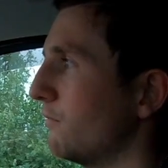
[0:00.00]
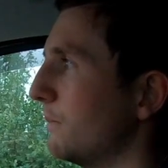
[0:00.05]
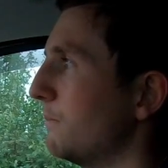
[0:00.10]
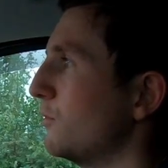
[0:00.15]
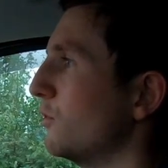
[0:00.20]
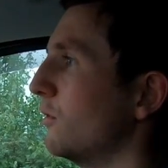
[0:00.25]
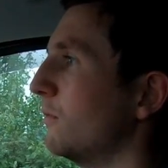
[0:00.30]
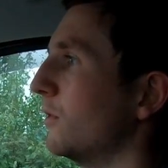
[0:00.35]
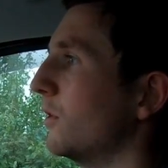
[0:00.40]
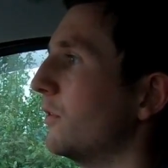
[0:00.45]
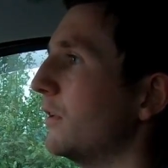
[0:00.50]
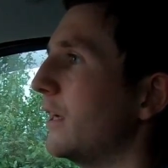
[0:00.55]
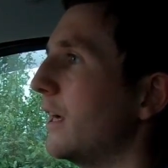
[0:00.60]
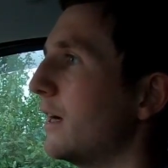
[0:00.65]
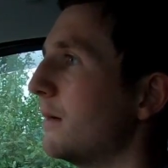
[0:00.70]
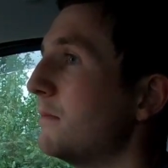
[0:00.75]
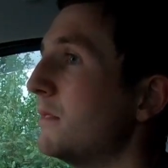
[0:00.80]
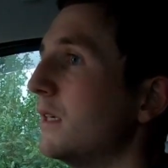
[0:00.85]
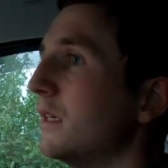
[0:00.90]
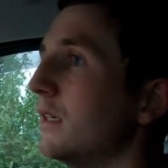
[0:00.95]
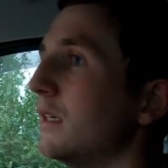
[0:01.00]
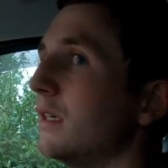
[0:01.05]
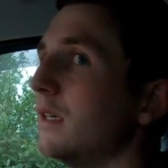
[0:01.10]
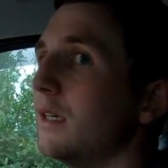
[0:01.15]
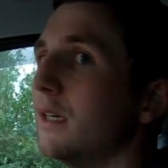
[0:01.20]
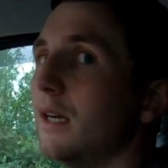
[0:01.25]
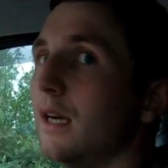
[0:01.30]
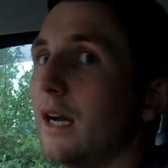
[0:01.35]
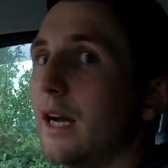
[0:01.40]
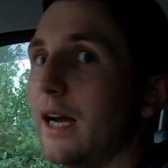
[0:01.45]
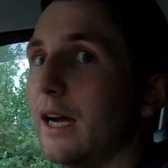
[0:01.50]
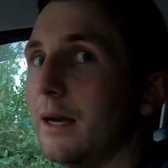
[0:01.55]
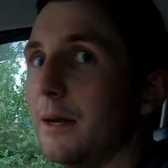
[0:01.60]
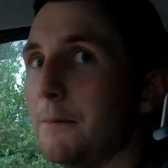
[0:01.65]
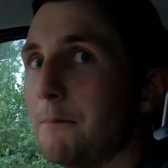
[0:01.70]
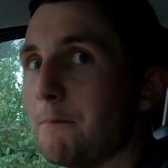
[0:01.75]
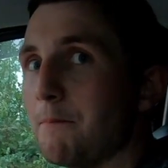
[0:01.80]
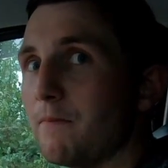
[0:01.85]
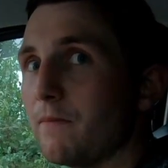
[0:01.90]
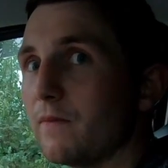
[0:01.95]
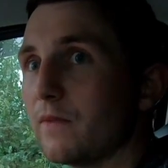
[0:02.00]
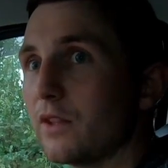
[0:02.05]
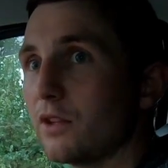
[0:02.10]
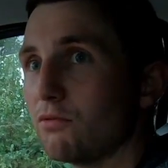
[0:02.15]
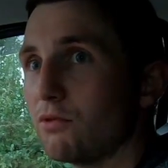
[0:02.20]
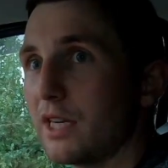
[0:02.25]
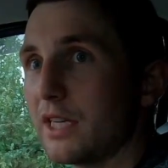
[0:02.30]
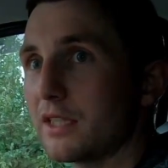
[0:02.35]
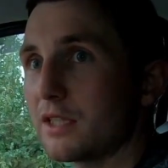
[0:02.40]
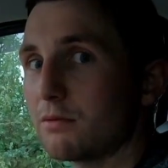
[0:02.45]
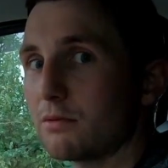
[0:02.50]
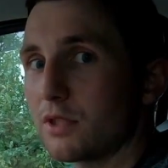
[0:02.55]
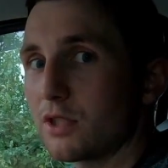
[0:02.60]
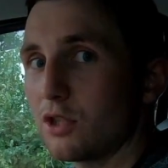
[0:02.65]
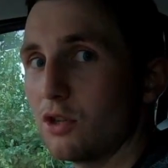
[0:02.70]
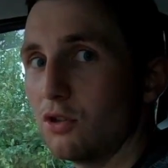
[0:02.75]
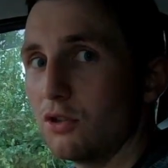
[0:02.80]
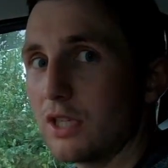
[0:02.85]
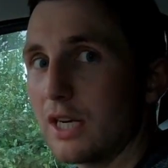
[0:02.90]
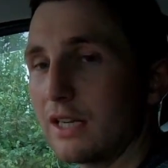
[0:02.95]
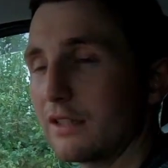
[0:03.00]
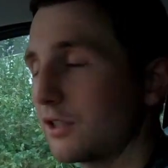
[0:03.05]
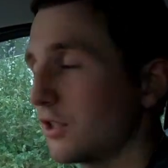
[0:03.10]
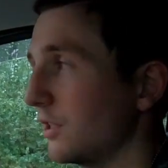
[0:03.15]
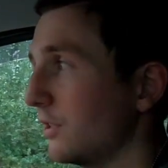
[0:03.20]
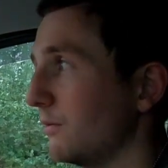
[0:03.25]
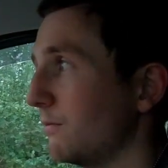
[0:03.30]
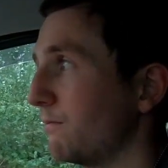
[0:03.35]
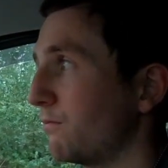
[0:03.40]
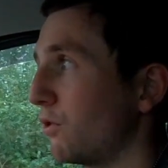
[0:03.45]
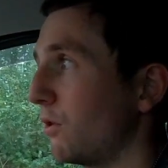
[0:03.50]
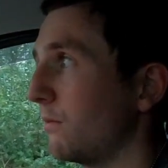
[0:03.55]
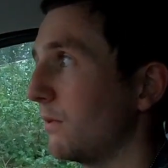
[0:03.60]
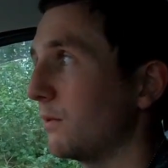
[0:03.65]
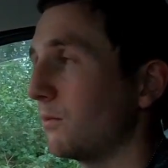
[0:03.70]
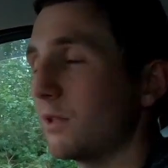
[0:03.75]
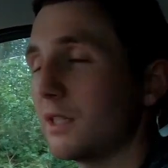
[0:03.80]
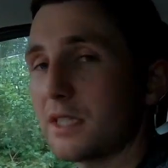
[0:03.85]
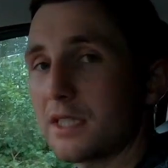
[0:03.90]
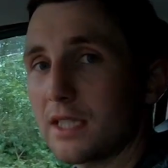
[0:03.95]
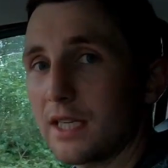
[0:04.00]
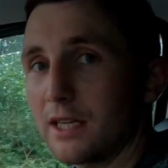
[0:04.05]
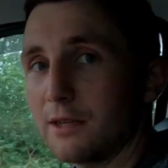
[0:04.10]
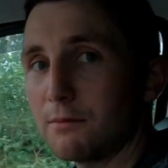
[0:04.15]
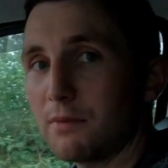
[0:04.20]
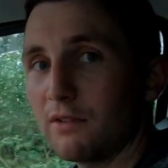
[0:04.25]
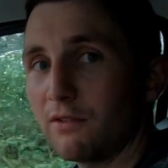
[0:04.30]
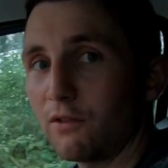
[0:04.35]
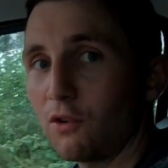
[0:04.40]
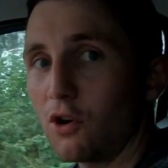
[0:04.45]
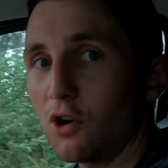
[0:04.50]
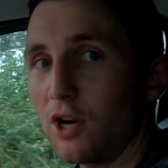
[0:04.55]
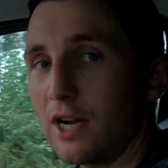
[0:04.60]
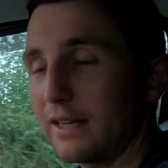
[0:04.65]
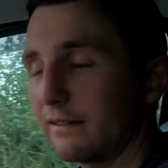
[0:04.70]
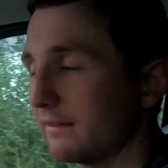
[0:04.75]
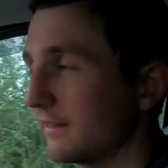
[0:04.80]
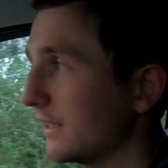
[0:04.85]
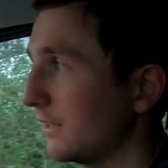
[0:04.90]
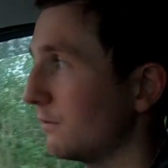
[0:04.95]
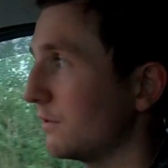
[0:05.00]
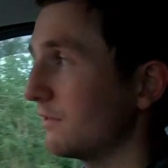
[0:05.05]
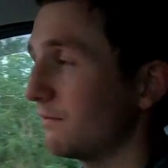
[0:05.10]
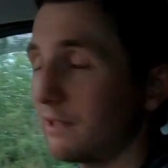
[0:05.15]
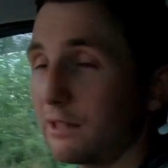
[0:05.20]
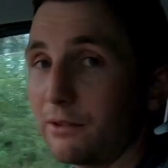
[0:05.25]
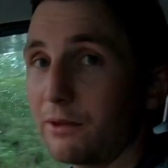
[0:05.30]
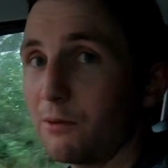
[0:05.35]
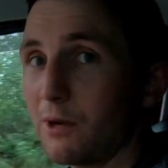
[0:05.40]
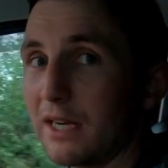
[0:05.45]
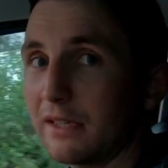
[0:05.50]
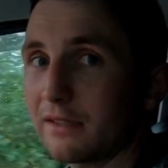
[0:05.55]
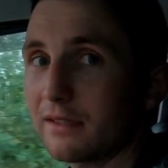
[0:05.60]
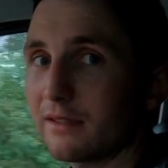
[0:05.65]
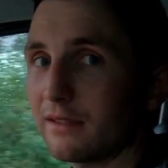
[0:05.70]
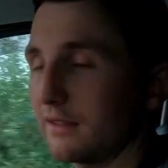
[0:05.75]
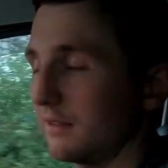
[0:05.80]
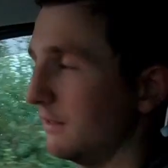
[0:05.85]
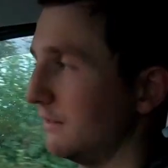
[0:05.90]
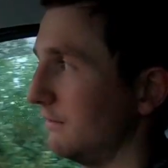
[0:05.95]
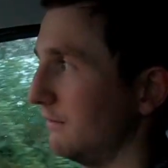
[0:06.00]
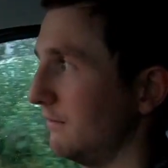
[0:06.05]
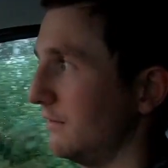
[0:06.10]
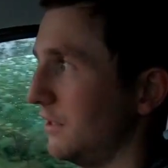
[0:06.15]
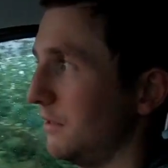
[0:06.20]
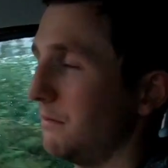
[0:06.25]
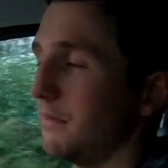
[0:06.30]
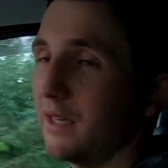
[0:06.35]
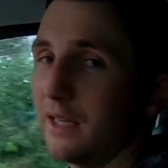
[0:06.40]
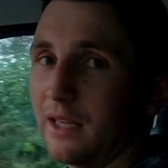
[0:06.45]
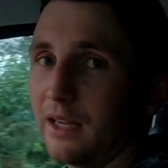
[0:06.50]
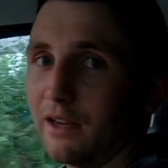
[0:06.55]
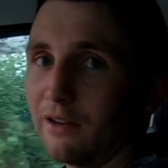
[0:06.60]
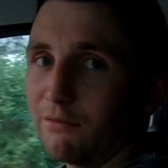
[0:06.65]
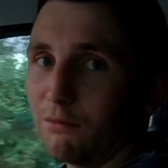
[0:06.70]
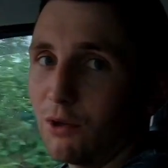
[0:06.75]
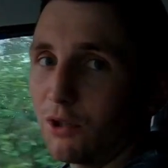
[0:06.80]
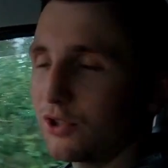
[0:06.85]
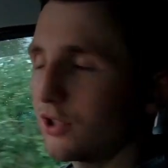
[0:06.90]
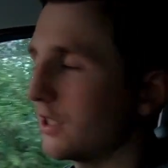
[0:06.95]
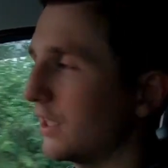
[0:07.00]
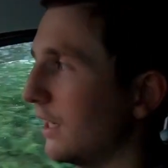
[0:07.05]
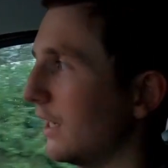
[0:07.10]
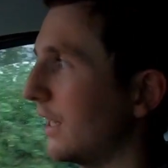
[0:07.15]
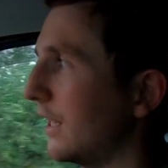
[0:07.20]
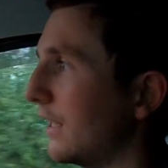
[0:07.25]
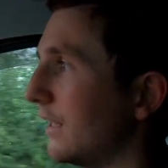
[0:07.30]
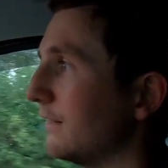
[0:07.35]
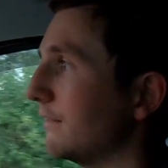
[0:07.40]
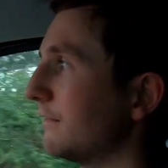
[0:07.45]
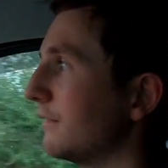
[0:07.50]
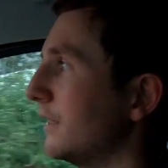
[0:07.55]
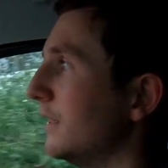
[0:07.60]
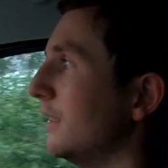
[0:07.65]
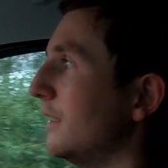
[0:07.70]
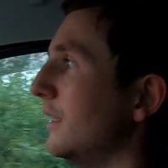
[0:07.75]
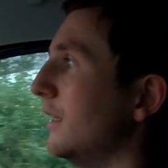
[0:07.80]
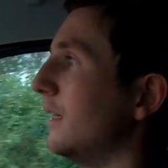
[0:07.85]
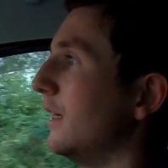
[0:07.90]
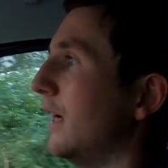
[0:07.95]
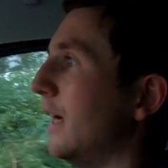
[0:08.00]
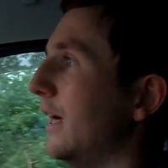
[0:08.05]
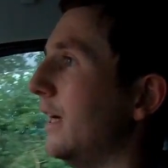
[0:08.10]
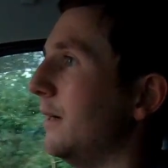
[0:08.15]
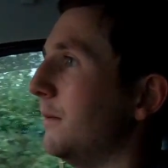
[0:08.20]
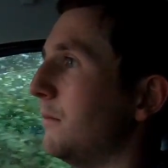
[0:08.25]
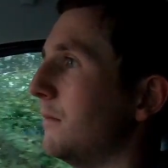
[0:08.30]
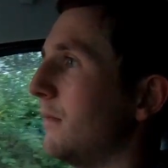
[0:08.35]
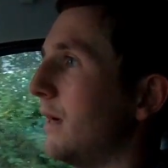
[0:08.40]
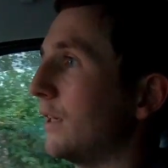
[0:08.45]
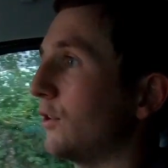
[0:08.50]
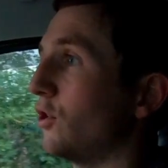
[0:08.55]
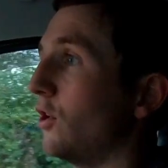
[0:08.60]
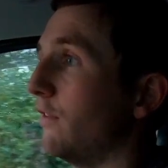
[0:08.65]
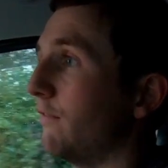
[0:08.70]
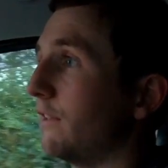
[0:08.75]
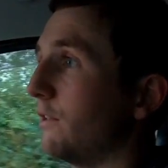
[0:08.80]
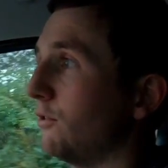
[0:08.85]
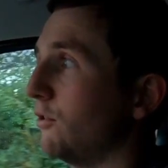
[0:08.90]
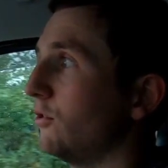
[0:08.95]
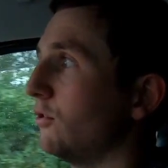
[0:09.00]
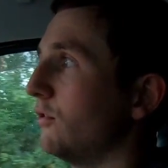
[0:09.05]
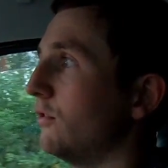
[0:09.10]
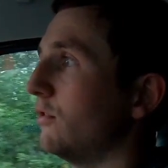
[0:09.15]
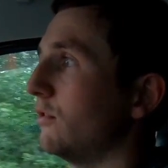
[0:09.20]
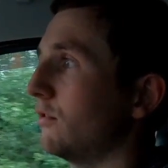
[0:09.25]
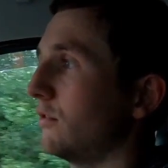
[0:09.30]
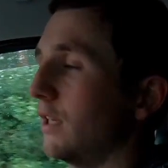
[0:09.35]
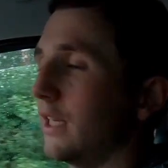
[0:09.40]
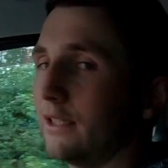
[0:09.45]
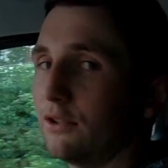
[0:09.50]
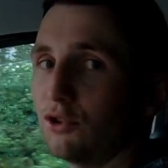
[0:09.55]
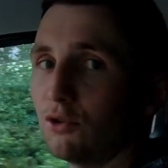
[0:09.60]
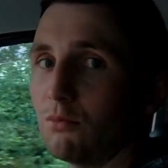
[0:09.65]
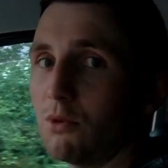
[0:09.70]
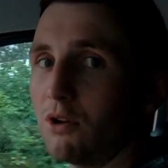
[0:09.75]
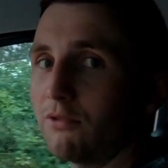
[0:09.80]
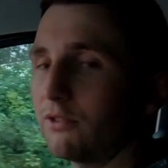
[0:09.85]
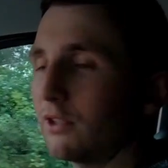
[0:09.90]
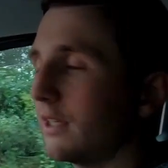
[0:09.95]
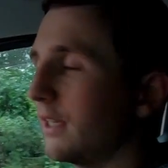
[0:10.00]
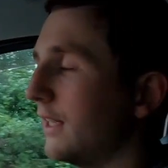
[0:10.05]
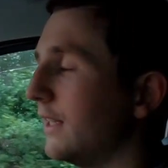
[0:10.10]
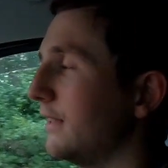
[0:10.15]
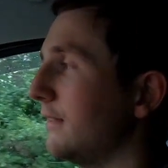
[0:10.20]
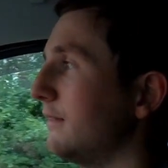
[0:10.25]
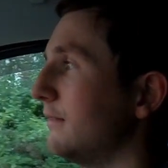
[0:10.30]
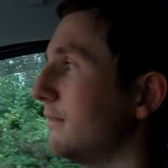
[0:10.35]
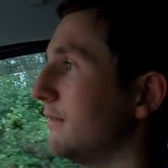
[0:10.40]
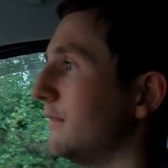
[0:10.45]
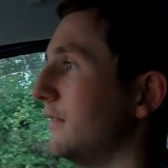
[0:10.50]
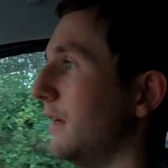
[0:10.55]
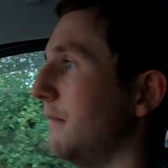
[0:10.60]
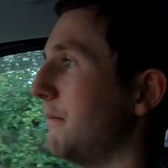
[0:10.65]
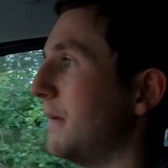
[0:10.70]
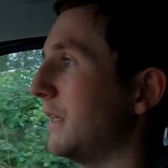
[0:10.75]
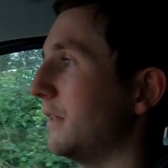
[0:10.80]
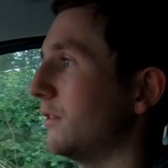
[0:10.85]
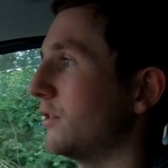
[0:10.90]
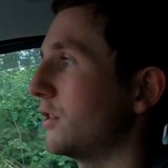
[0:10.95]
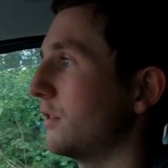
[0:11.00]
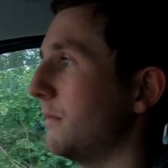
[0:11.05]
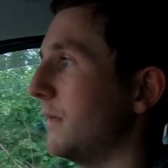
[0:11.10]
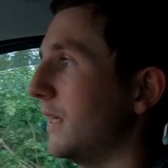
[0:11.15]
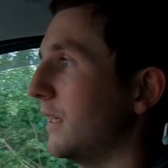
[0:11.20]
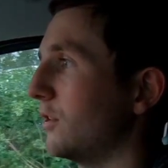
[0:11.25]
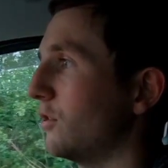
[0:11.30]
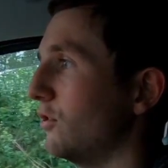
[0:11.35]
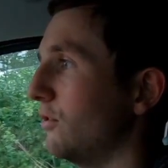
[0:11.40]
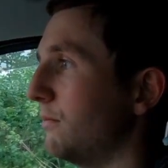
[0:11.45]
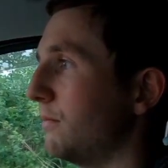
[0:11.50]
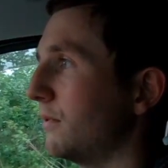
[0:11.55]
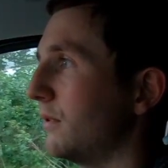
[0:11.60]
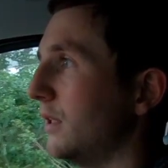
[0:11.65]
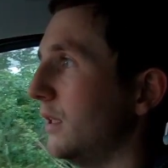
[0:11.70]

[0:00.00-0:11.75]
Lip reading: ripped open on the arm. The race was good, as you probably would have seen beforehand. It was very wet, and you may have watched it live. I got a very good jump off the line and managed to make up